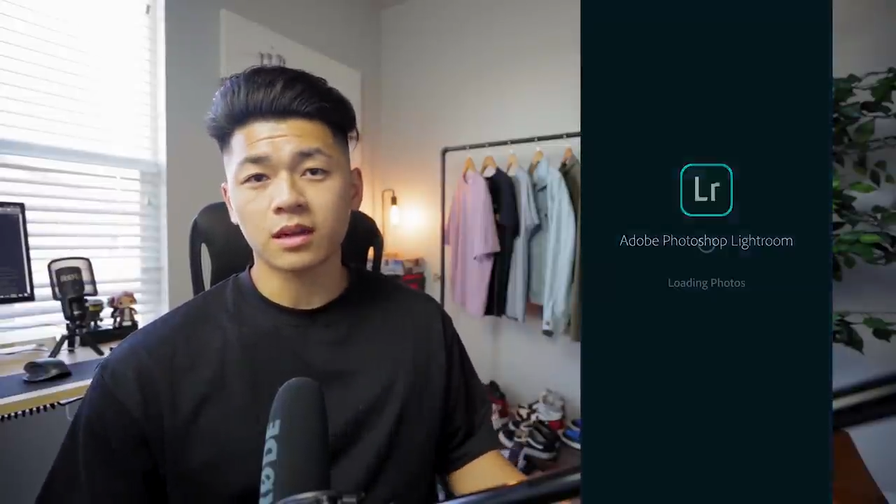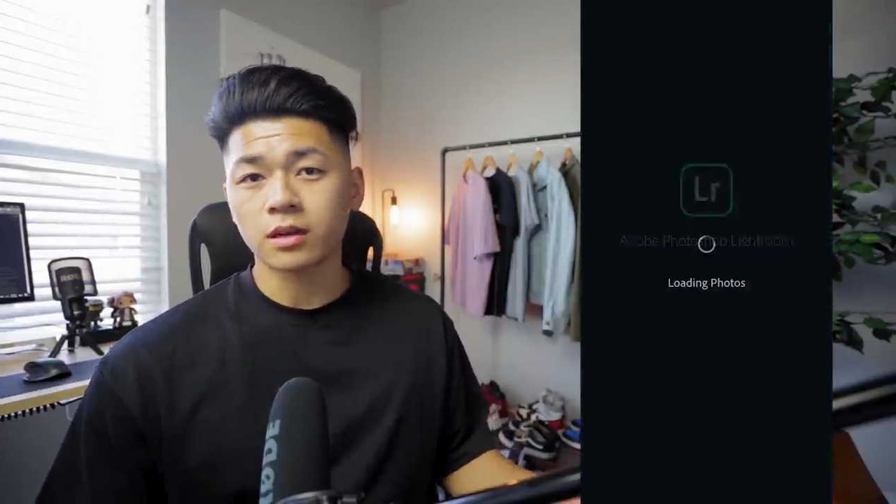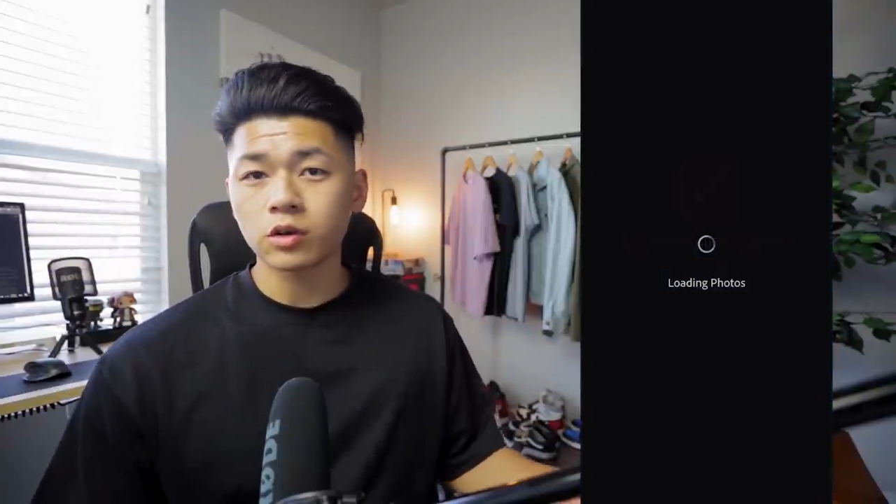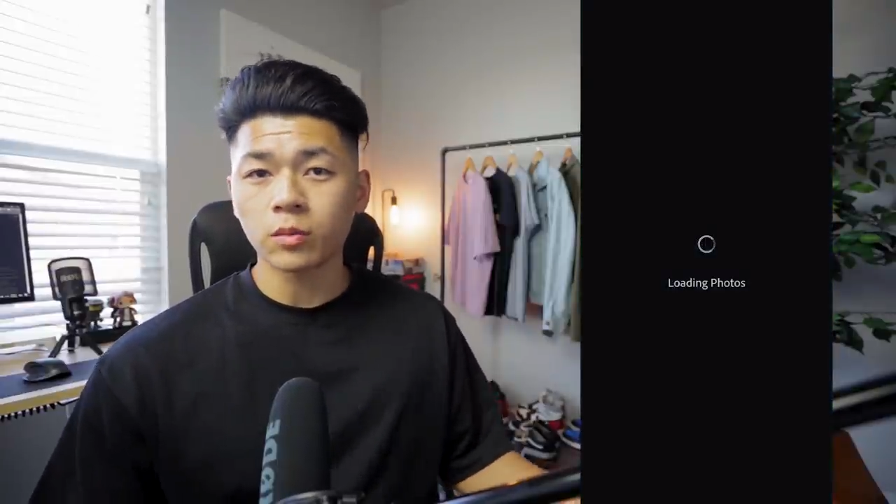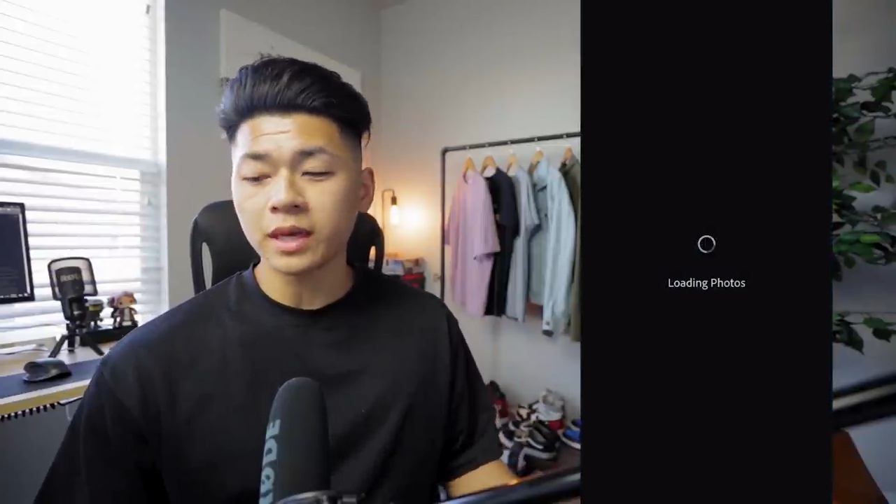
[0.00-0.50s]
an
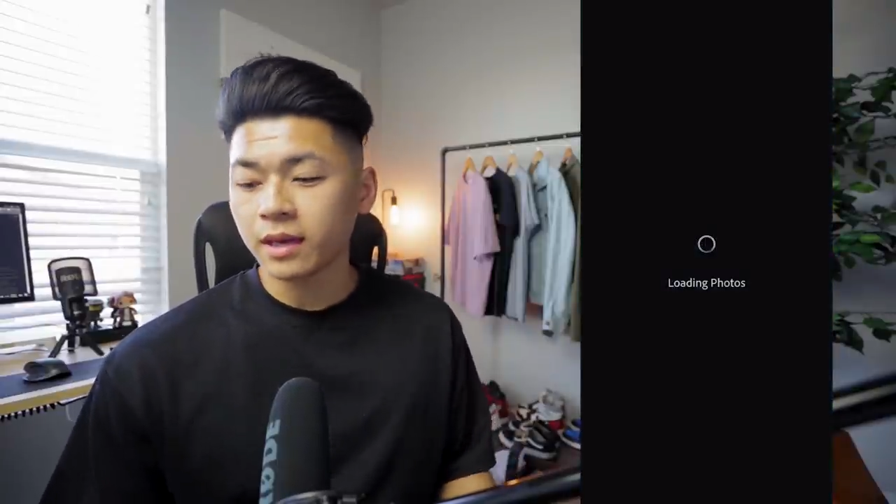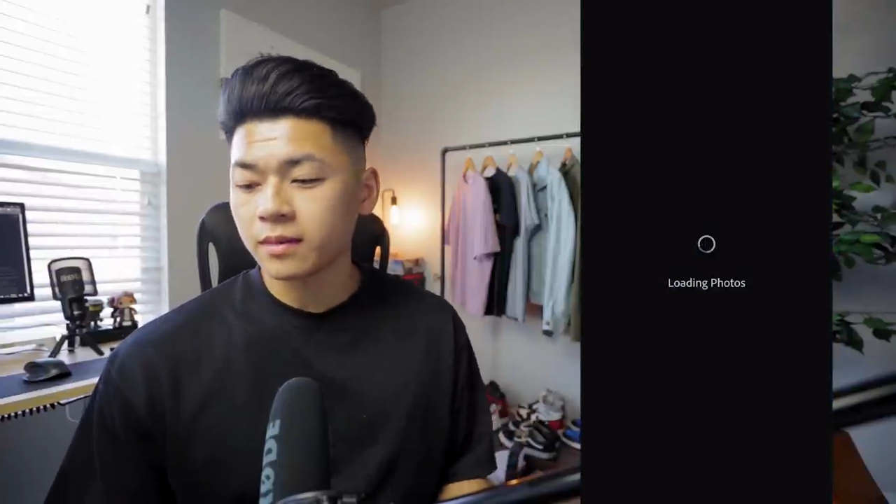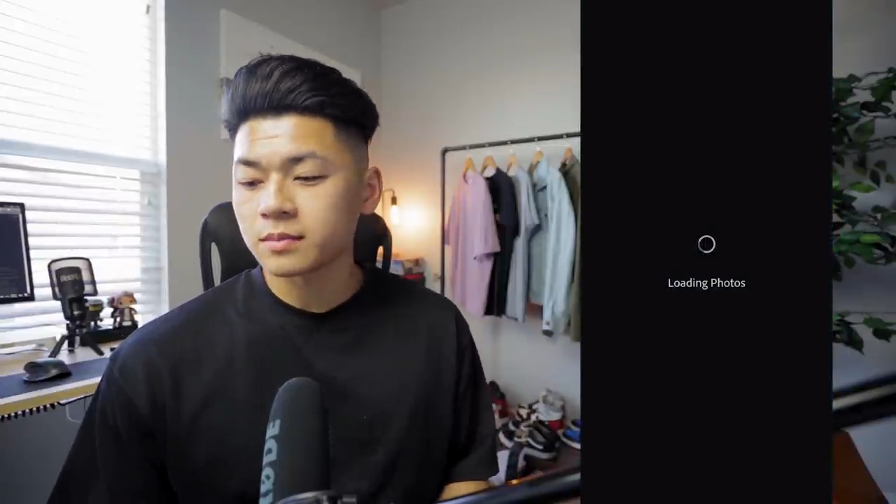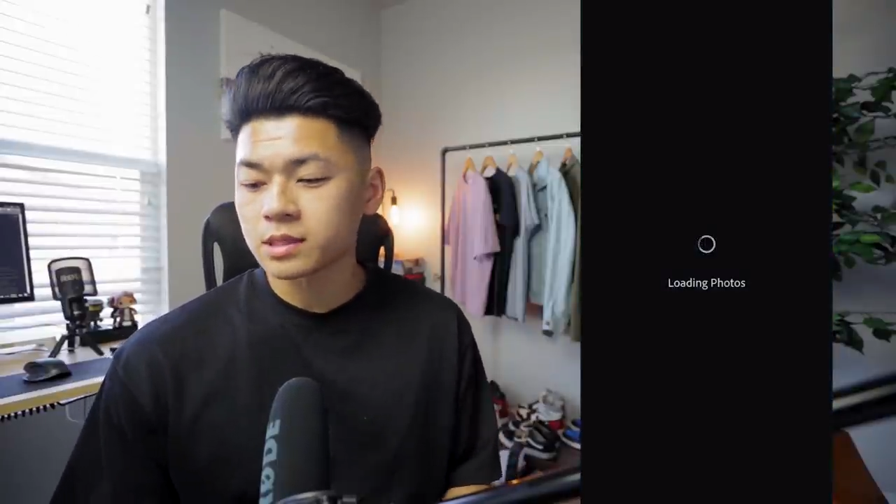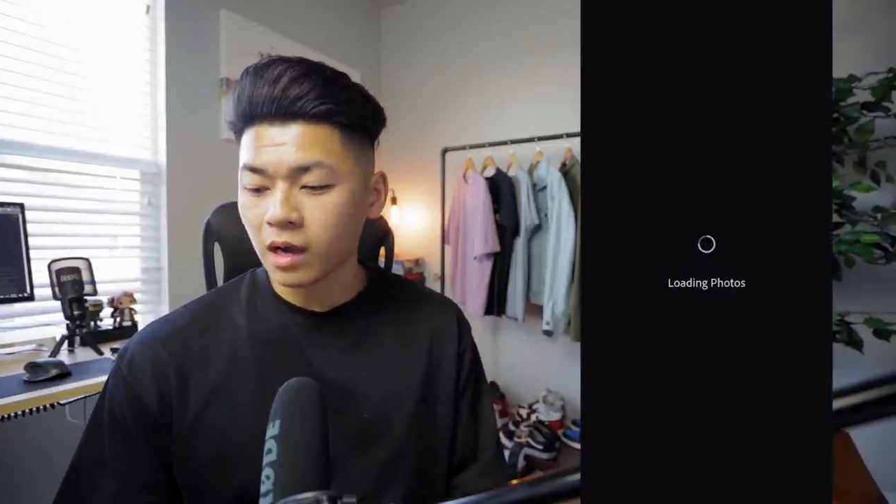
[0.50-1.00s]
Adobe
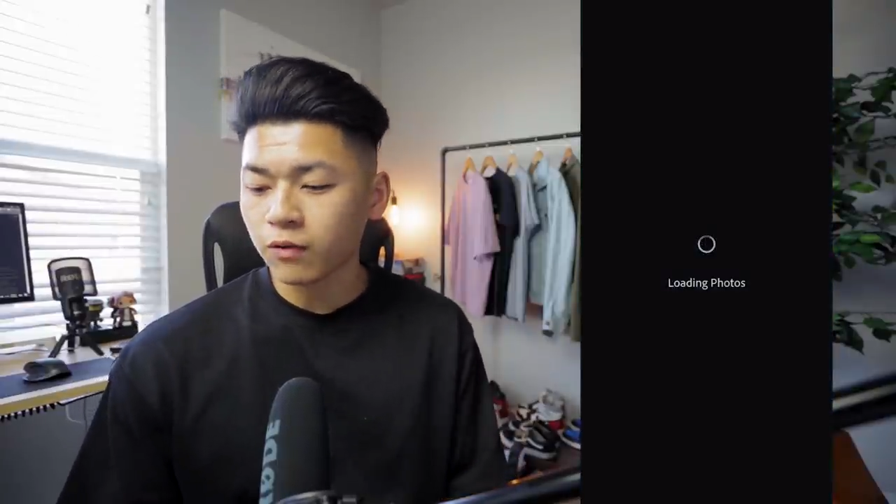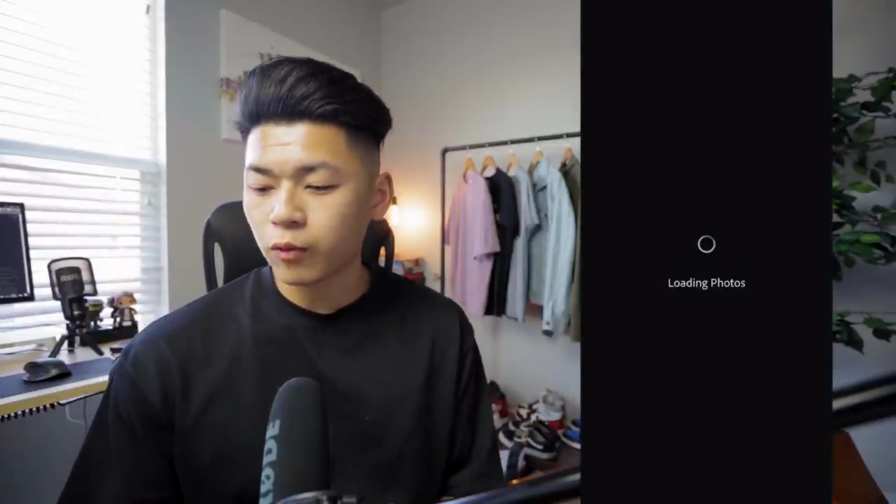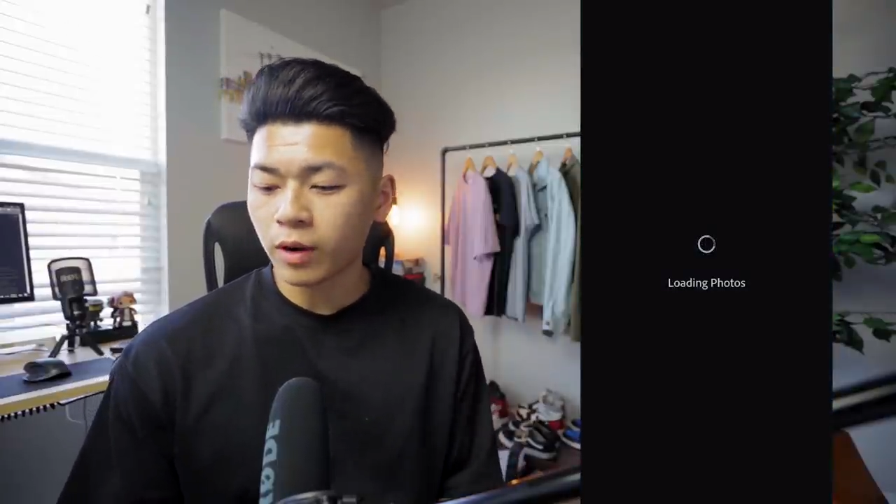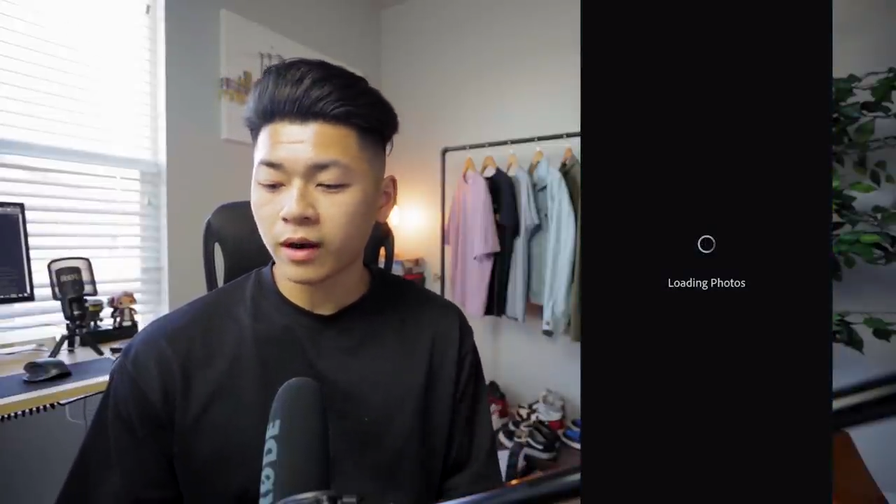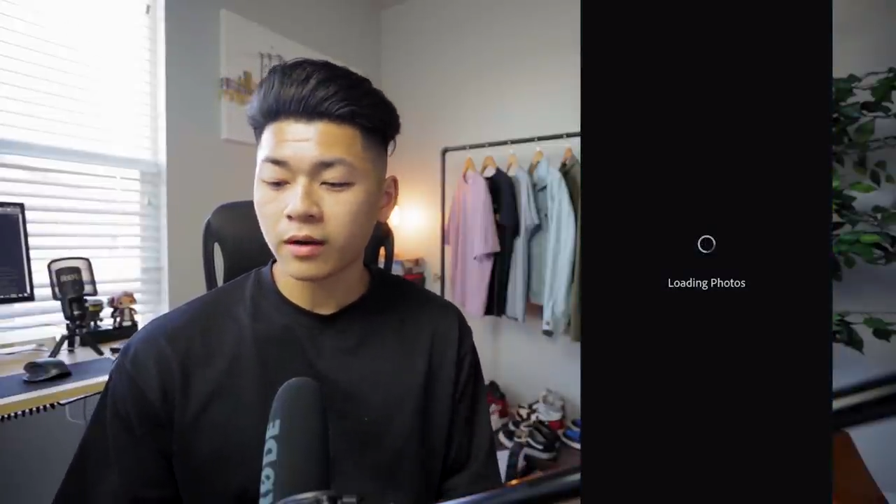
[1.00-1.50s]

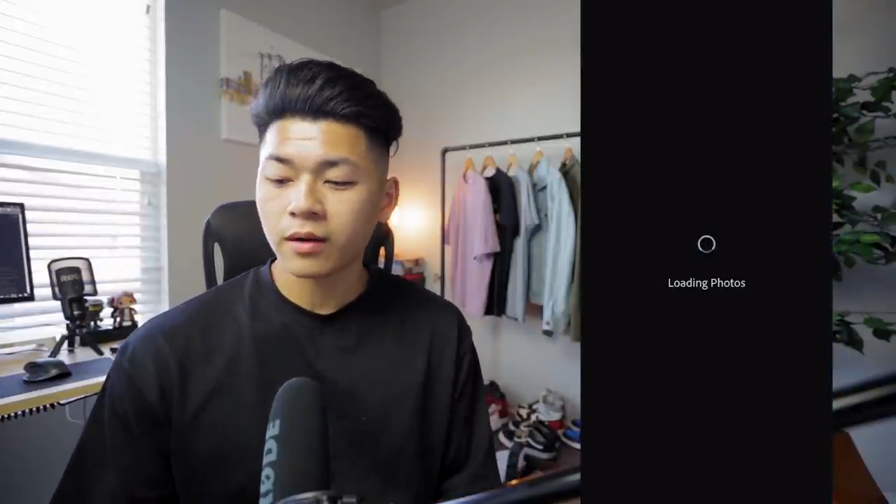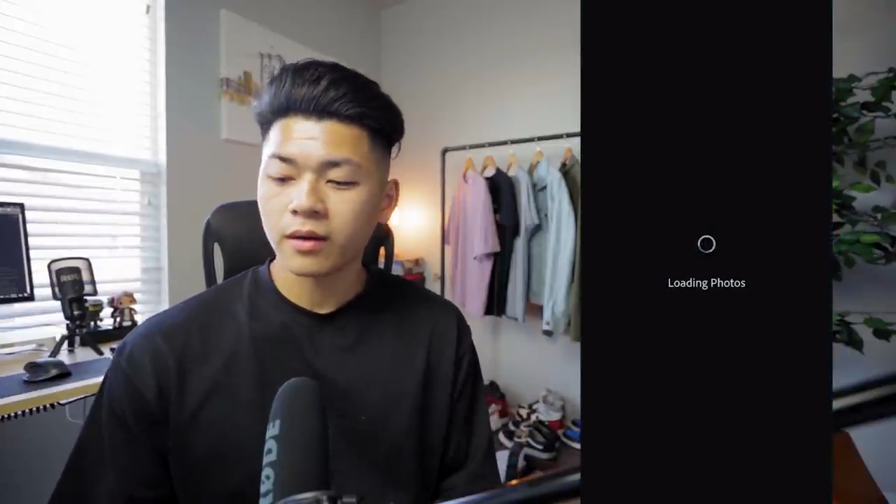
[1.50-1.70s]
software,